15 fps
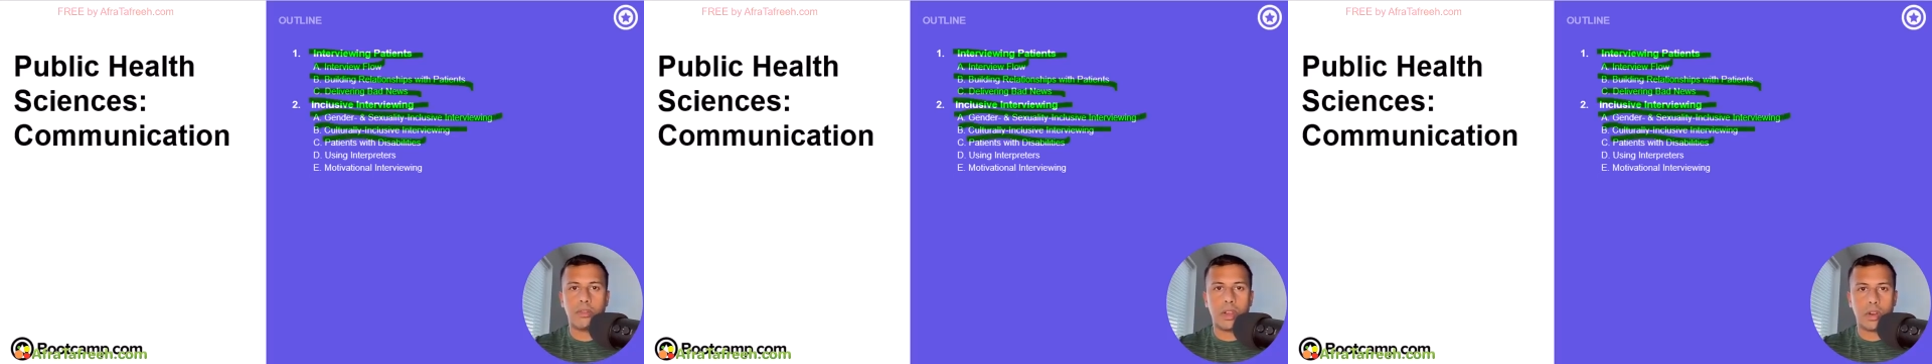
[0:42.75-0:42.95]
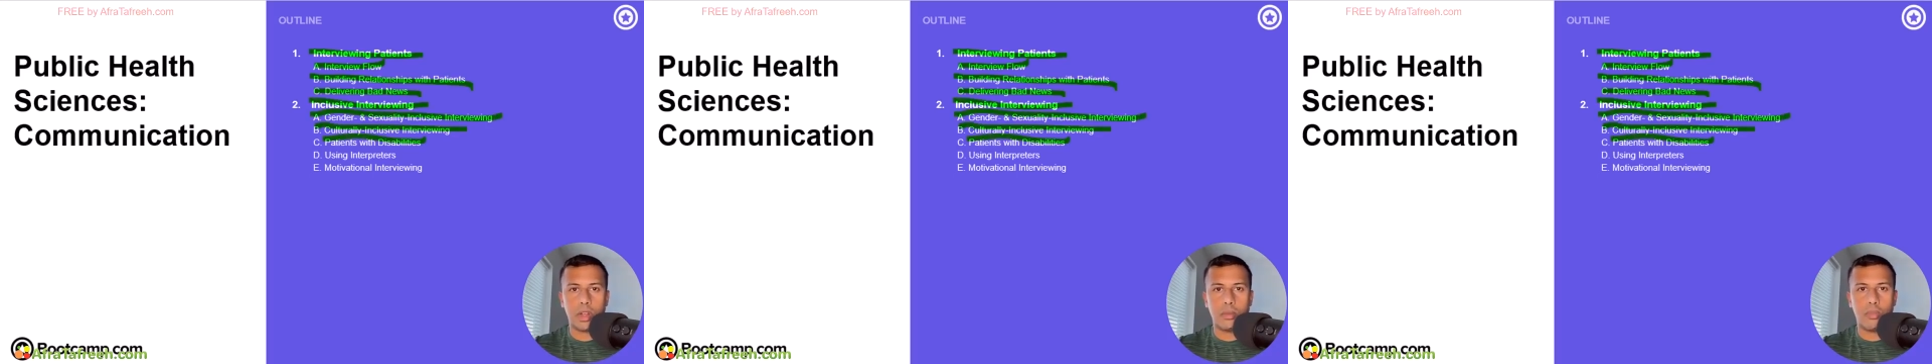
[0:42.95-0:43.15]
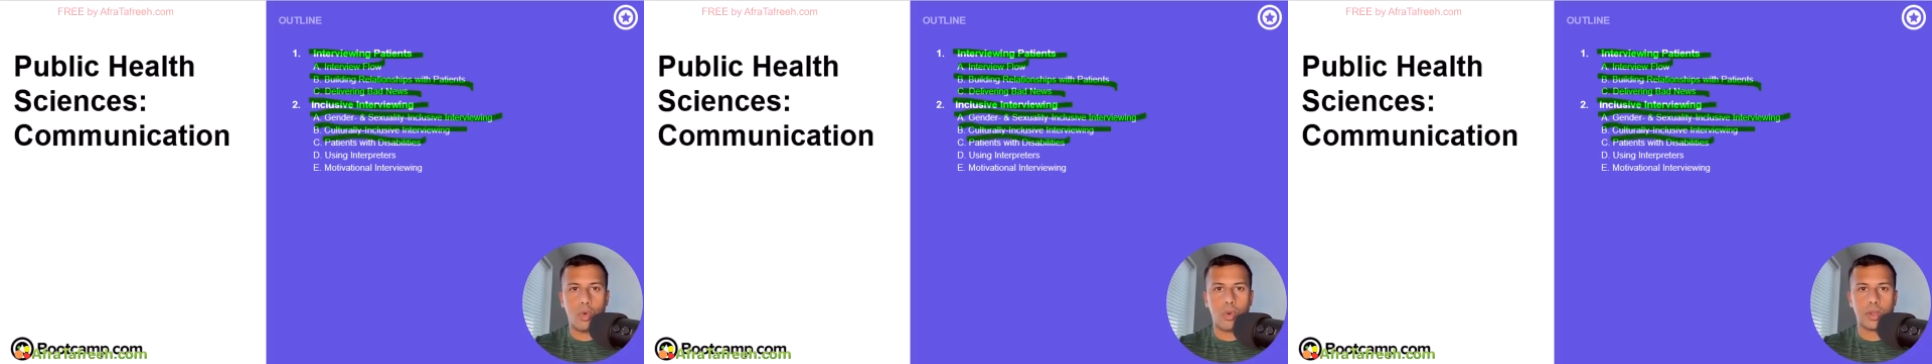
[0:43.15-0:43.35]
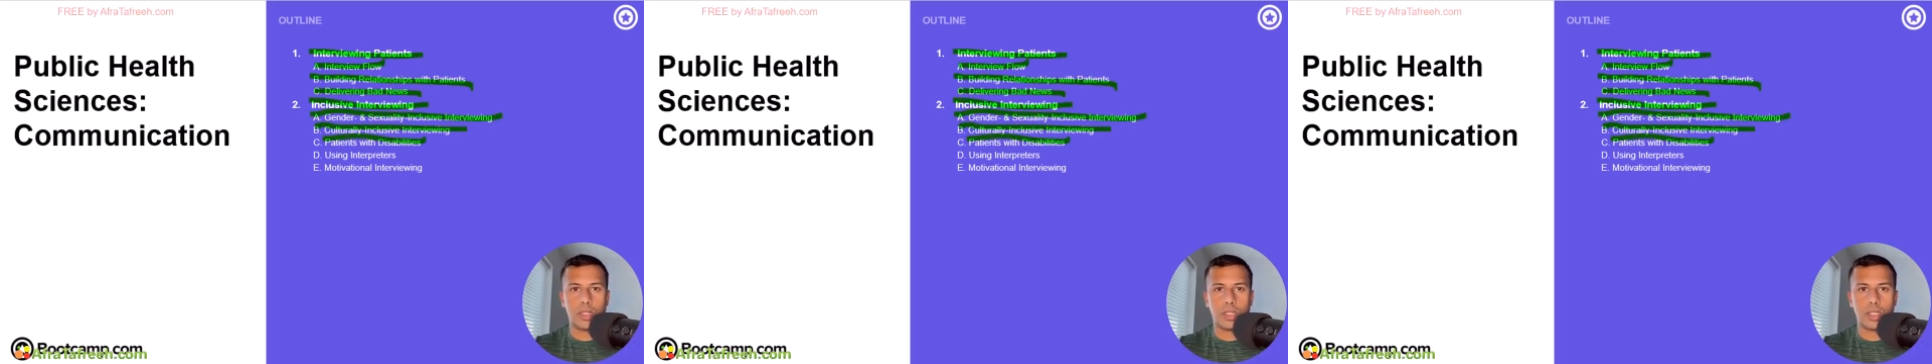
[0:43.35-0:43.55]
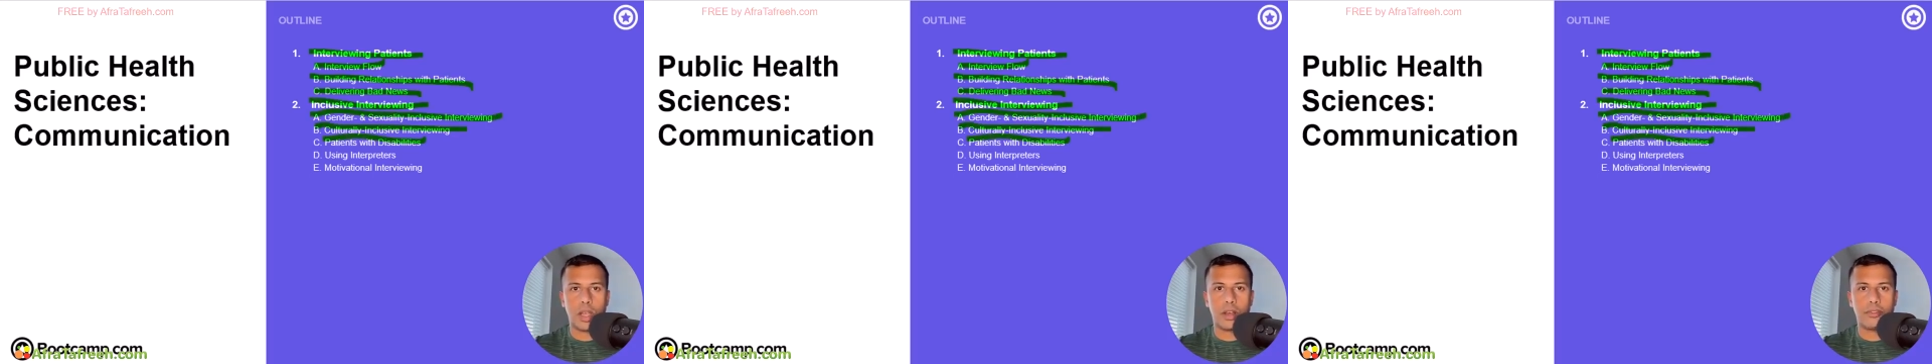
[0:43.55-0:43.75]
very important
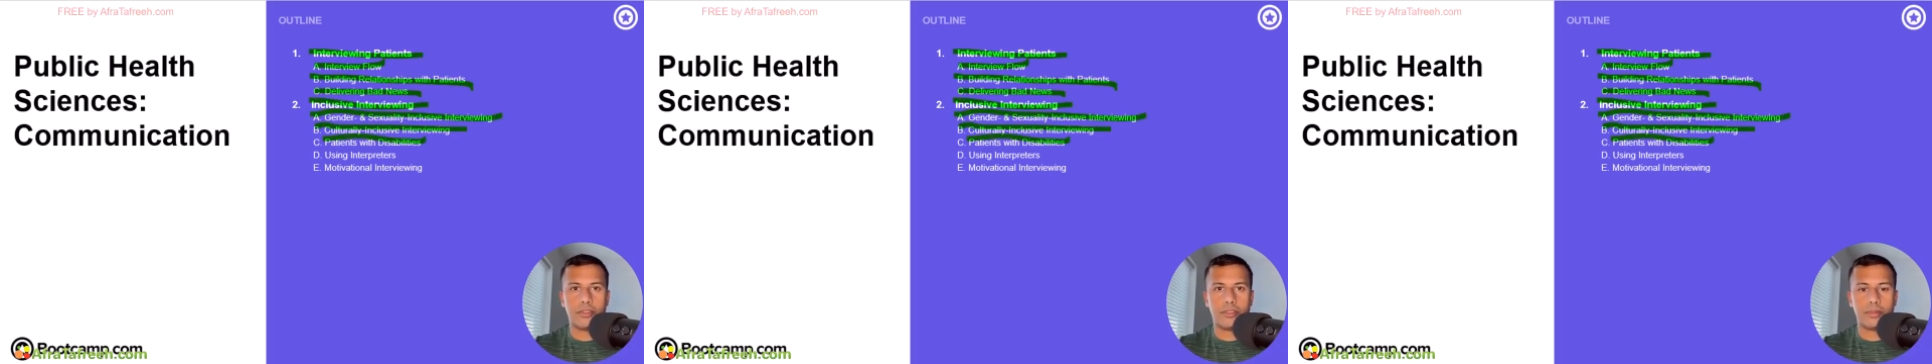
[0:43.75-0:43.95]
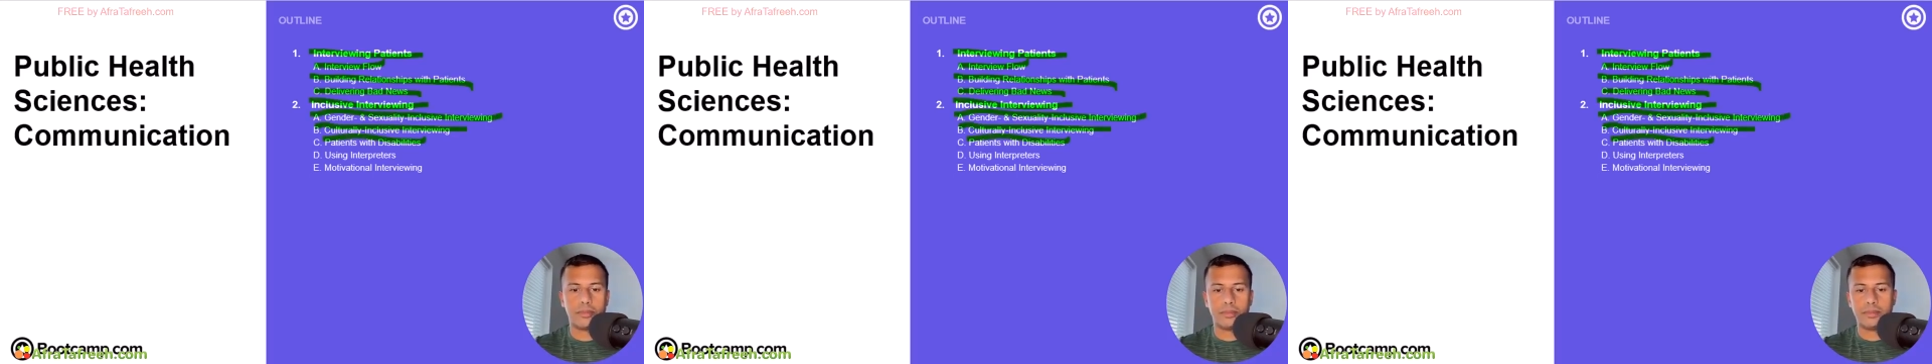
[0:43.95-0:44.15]
stuff.